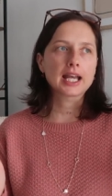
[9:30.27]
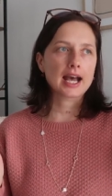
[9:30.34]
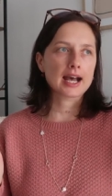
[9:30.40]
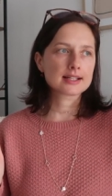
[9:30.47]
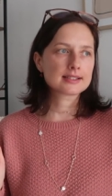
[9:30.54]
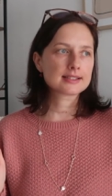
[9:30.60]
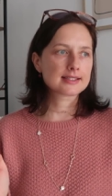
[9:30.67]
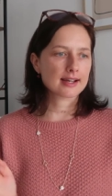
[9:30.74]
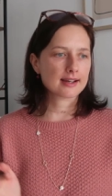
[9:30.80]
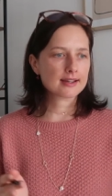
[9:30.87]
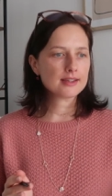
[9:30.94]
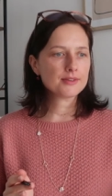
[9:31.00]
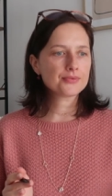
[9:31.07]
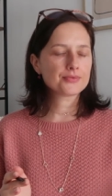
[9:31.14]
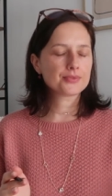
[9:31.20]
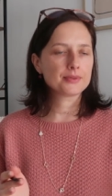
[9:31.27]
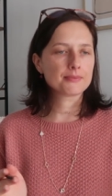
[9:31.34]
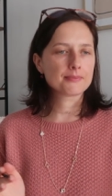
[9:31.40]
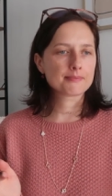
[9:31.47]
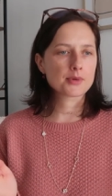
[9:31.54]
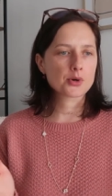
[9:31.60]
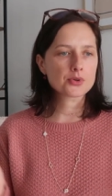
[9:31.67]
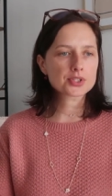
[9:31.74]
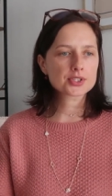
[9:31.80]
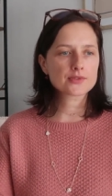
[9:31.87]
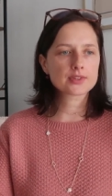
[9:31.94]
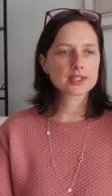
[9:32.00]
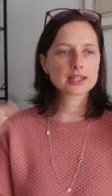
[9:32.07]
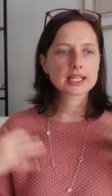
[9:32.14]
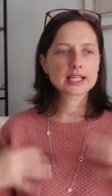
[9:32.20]
at TAFE, most
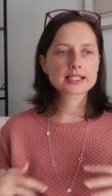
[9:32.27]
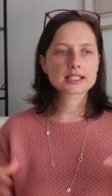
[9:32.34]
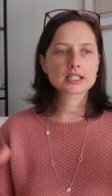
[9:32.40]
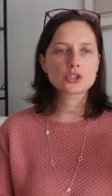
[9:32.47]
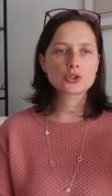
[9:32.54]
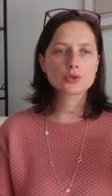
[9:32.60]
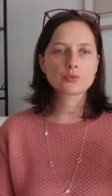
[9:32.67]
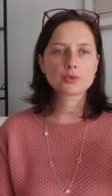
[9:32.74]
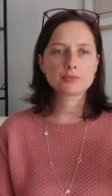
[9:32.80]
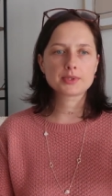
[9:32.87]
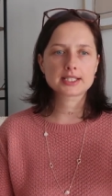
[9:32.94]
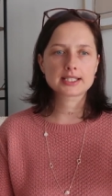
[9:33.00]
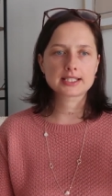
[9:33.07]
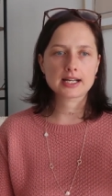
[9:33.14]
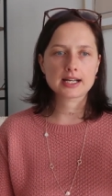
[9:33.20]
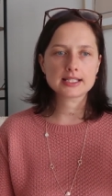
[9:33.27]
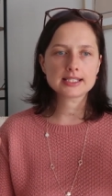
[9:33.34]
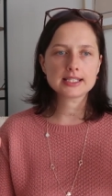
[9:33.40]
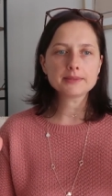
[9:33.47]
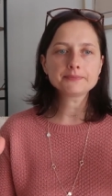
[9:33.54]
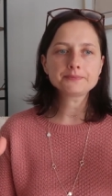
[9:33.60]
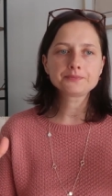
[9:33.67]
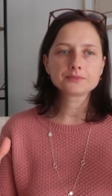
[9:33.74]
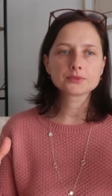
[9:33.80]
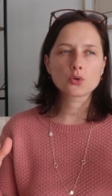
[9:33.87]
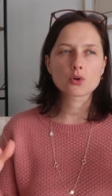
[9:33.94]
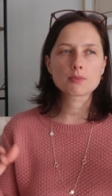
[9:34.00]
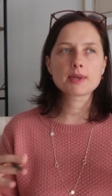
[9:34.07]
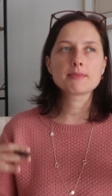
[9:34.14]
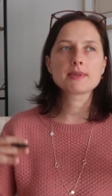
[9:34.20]
of the things that you will be studying,
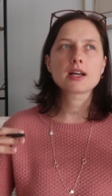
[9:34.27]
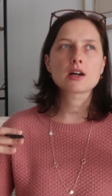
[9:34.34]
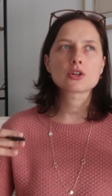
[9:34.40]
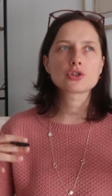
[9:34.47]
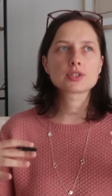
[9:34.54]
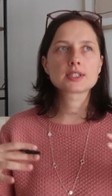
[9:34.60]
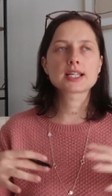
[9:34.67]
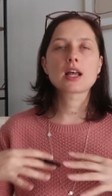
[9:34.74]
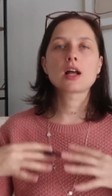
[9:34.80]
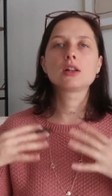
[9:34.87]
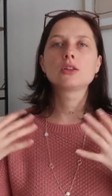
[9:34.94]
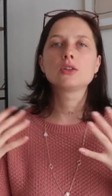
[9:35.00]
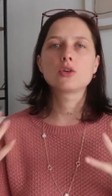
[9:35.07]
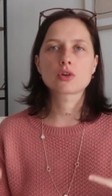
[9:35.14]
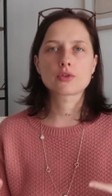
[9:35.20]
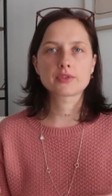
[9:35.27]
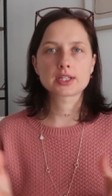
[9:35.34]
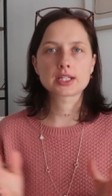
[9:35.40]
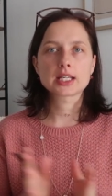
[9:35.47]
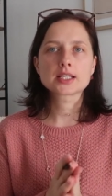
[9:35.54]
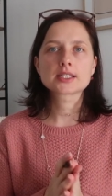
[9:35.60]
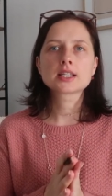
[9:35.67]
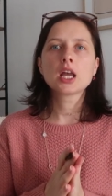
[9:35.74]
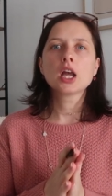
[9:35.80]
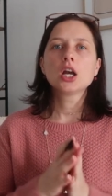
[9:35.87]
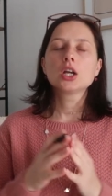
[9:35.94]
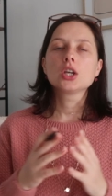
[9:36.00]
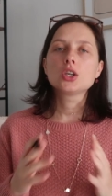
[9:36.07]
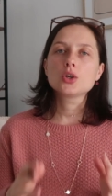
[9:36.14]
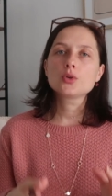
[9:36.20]
or maybe I should say a lot of the things,
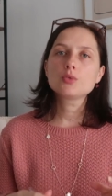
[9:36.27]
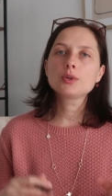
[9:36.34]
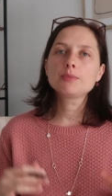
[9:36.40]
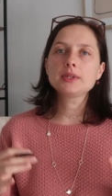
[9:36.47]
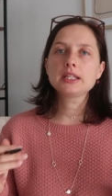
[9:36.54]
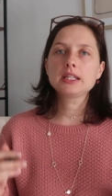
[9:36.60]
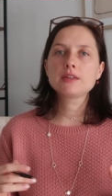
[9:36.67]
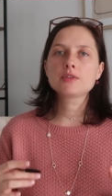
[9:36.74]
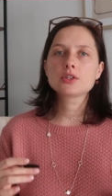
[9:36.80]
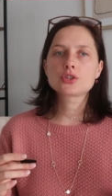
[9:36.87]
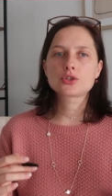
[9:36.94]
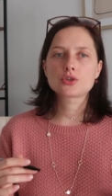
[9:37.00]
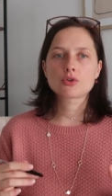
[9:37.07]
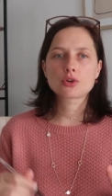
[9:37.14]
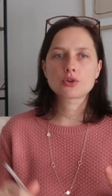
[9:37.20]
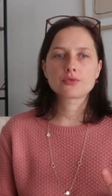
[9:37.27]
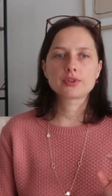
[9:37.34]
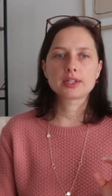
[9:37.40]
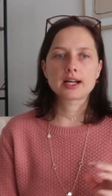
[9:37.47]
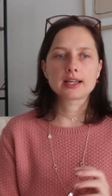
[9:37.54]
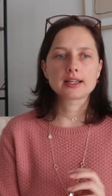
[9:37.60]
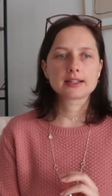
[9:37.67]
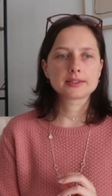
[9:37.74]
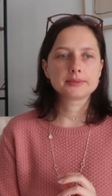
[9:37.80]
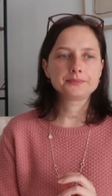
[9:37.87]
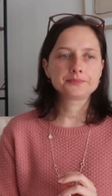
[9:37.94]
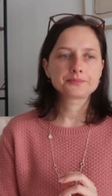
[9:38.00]
you will be given sort of like,